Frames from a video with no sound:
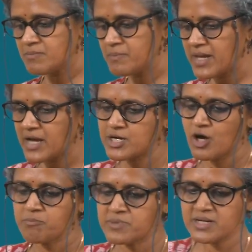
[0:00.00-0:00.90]
may
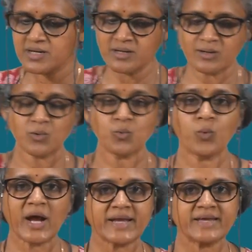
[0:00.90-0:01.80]
adopt a
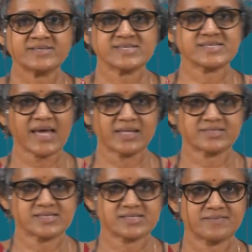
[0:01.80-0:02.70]
wider
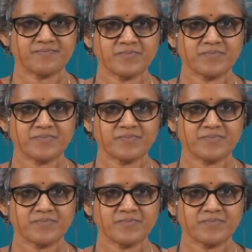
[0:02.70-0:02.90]
stance.